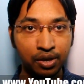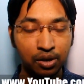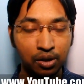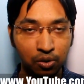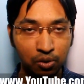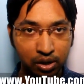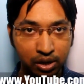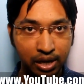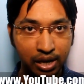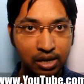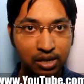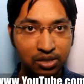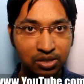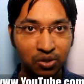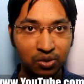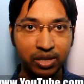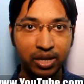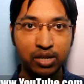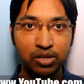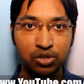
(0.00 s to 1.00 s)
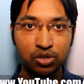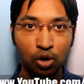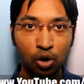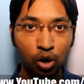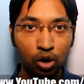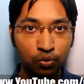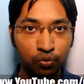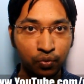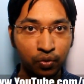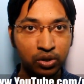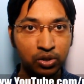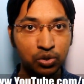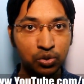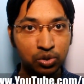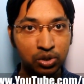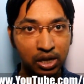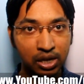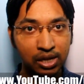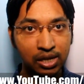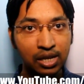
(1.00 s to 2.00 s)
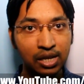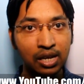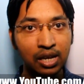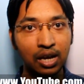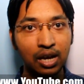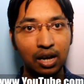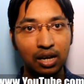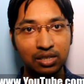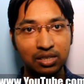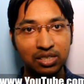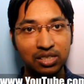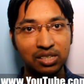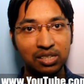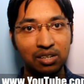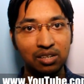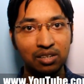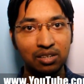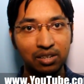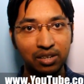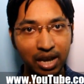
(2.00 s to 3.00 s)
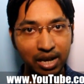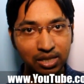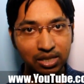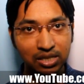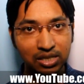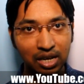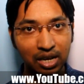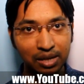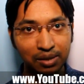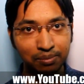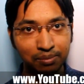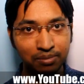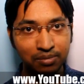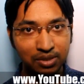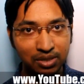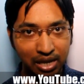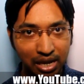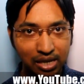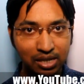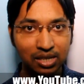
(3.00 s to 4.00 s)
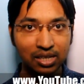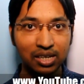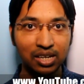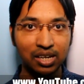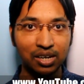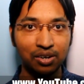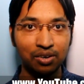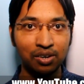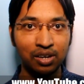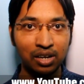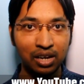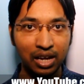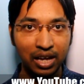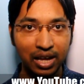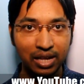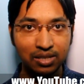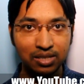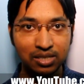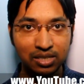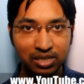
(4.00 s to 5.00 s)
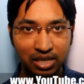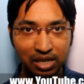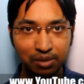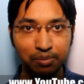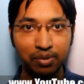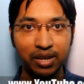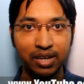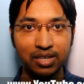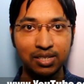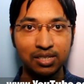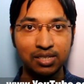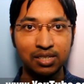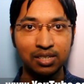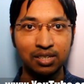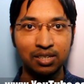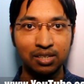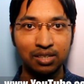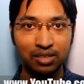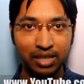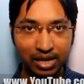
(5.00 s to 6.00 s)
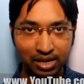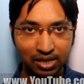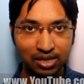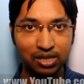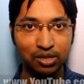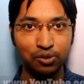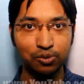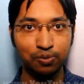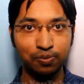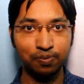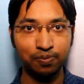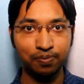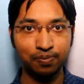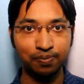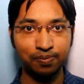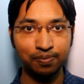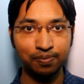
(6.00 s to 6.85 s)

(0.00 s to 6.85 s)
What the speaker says: Okay, so that's all for today. Until next time, take care and stay blessed. Thank you.